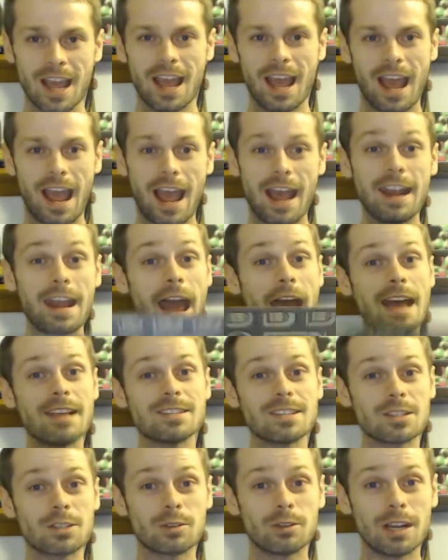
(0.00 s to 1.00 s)
And as
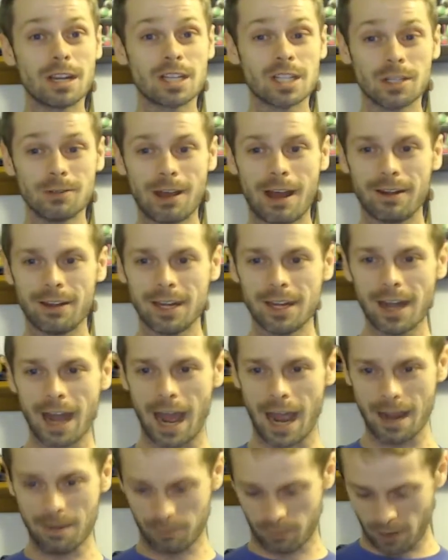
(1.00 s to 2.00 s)
is tradition around here,
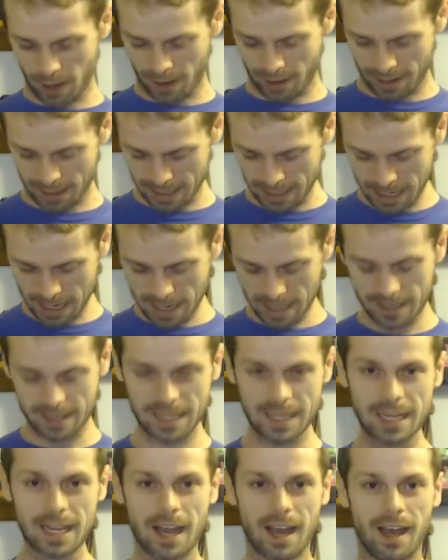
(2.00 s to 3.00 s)
I'm wearing
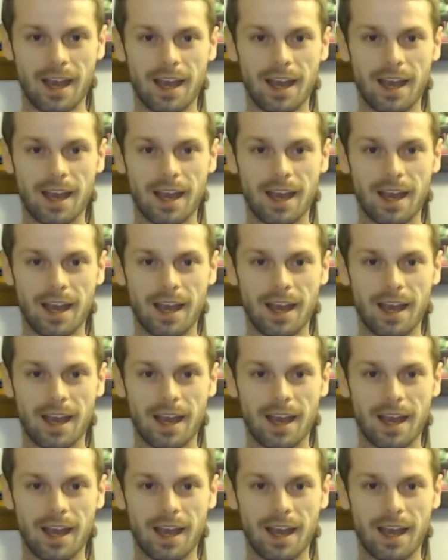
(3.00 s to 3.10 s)
the